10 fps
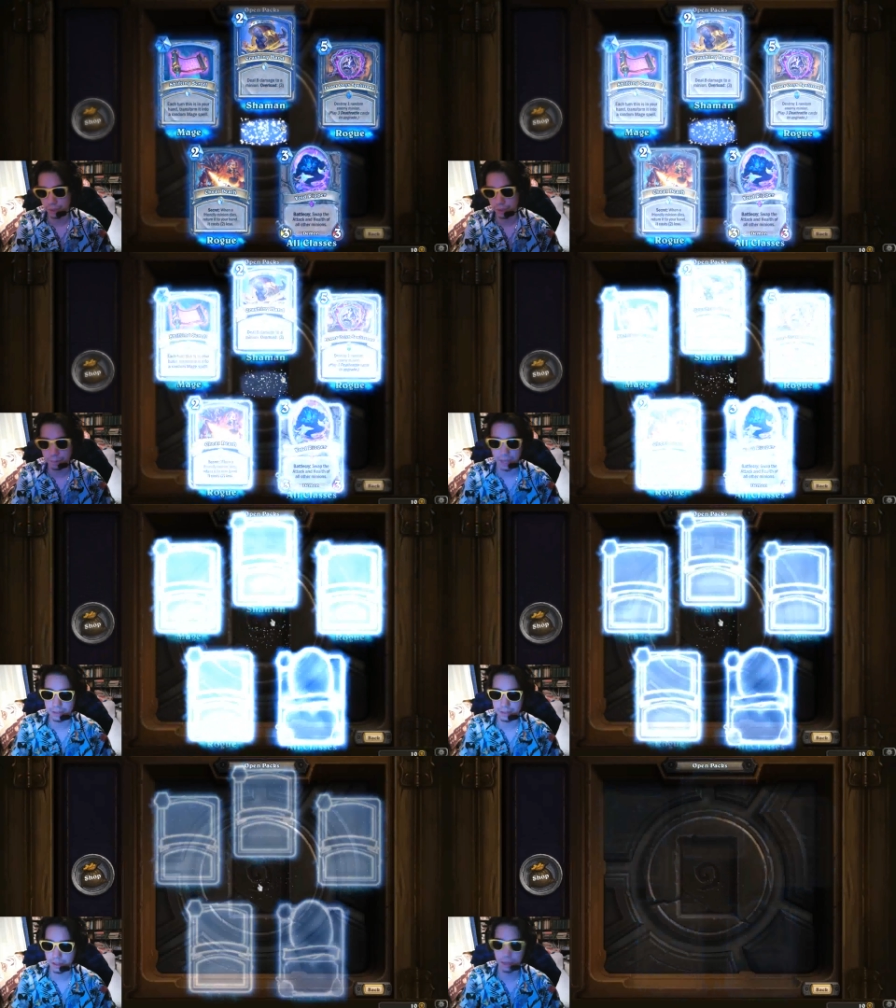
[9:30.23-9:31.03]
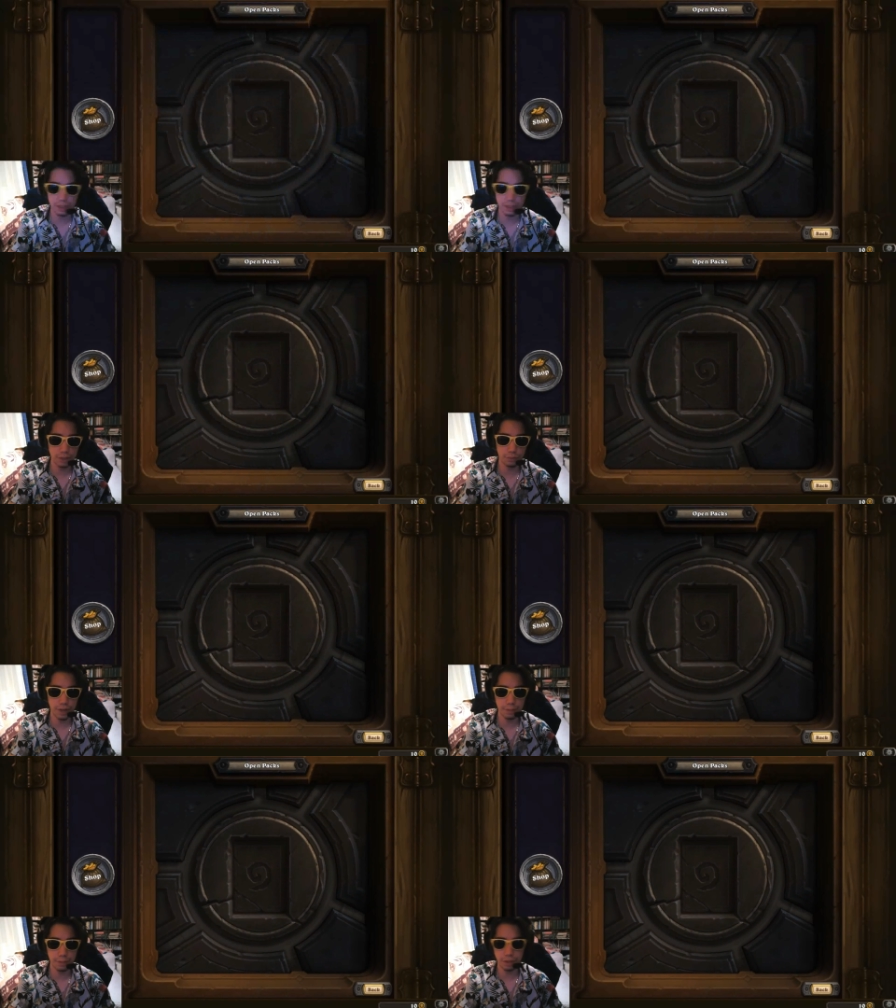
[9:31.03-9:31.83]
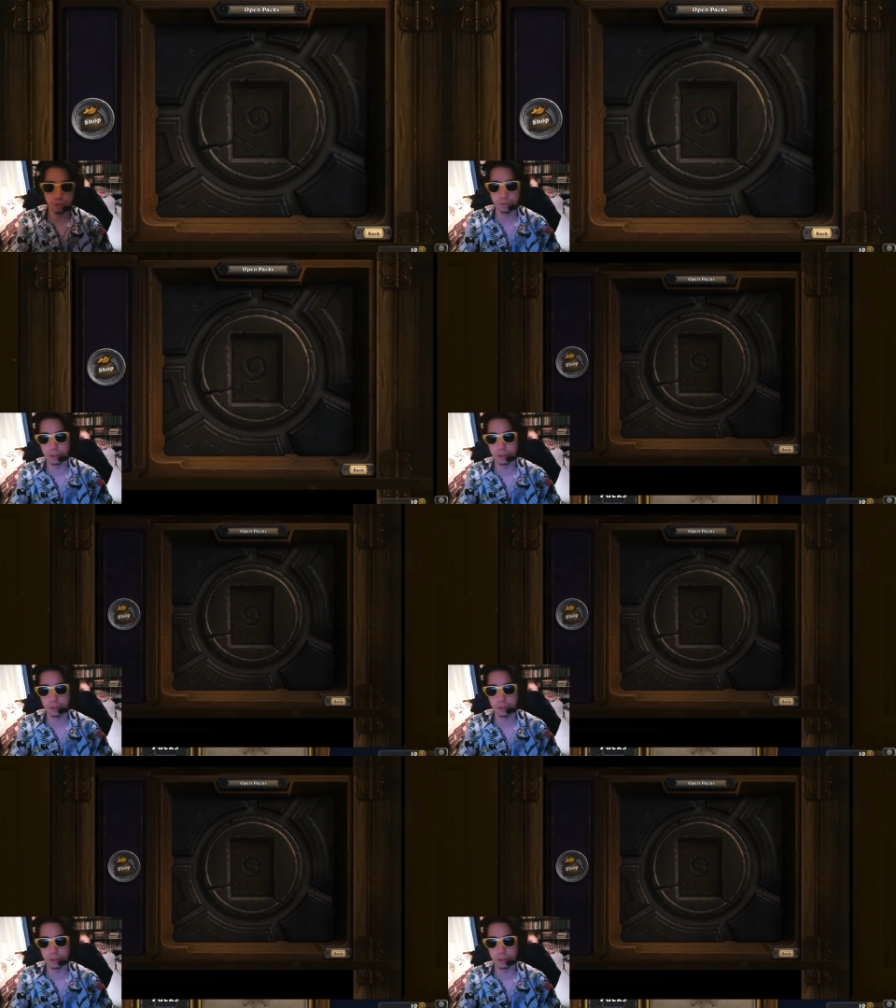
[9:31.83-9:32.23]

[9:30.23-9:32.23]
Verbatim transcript: Nice. Uh, thank you very much, uh,